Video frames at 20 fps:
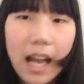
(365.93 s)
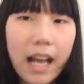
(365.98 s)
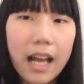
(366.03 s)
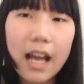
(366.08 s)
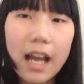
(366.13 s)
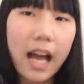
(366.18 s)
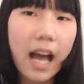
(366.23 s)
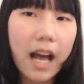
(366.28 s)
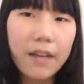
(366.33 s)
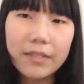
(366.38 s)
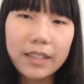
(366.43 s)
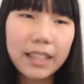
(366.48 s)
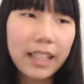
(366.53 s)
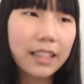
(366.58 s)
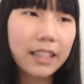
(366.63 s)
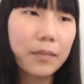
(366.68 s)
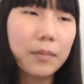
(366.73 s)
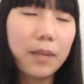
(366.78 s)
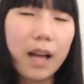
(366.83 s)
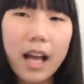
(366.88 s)
I have to get
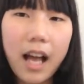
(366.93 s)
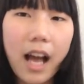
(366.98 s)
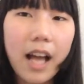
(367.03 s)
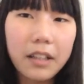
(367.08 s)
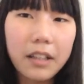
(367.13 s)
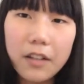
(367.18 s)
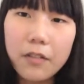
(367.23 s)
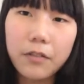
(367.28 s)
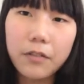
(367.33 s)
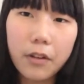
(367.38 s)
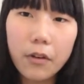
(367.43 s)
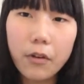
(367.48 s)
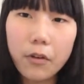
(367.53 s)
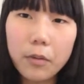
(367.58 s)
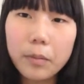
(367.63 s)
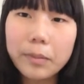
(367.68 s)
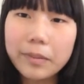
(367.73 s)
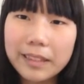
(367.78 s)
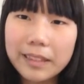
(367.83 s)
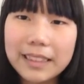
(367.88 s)
them. I love floral
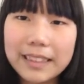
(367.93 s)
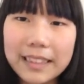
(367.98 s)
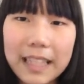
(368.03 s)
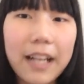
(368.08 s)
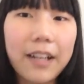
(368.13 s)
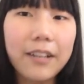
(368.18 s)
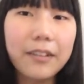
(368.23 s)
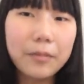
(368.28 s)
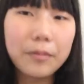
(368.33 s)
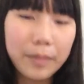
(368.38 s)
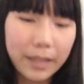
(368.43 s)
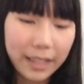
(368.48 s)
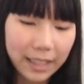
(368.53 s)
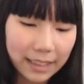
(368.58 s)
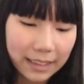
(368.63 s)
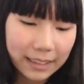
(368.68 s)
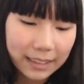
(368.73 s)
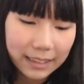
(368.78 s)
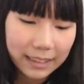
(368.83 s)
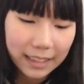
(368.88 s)
print now
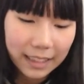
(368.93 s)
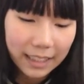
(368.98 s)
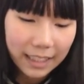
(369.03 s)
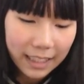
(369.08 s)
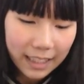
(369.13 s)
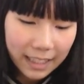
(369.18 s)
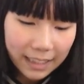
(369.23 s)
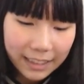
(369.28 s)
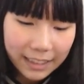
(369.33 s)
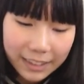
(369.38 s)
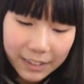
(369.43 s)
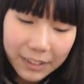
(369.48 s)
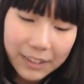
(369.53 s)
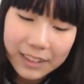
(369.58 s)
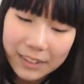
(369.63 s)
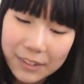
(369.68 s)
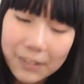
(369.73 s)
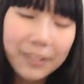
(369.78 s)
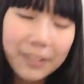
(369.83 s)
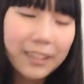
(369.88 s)
because these are
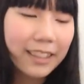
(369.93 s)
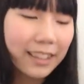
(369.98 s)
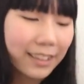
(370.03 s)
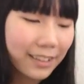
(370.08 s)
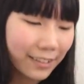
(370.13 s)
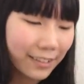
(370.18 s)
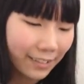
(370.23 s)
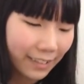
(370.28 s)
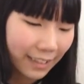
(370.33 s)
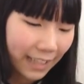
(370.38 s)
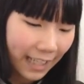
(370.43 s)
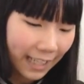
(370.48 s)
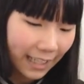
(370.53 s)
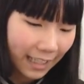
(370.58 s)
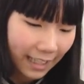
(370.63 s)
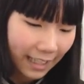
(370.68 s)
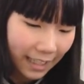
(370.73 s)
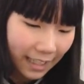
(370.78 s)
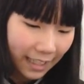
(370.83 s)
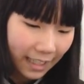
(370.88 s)
so cute. Like,
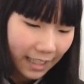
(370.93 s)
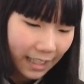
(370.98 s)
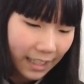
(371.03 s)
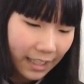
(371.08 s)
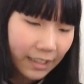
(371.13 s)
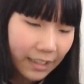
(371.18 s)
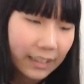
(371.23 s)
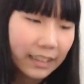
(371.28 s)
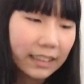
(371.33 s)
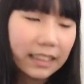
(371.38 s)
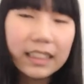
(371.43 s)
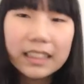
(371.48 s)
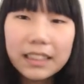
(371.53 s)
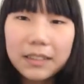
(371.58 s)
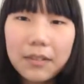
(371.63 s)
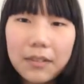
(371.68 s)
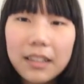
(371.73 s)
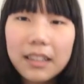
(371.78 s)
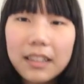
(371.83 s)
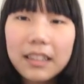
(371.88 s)
there's this
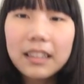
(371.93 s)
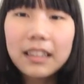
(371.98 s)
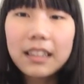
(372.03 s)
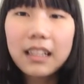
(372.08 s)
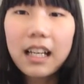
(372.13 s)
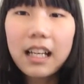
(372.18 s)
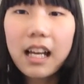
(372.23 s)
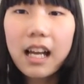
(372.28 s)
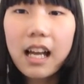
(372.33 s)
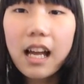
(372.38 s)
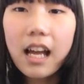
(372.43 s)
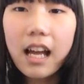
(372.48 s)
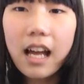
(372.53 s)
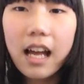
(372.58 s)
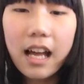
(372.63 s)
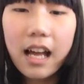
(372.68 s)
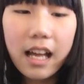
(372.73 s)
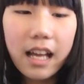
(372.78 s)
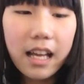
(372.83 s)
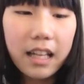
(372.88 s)
one,
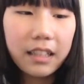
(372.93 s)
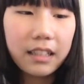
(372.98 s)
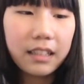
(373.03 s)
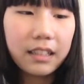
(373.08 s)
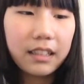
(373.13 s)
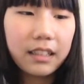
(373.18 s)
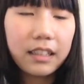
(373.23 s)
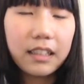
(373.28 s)
and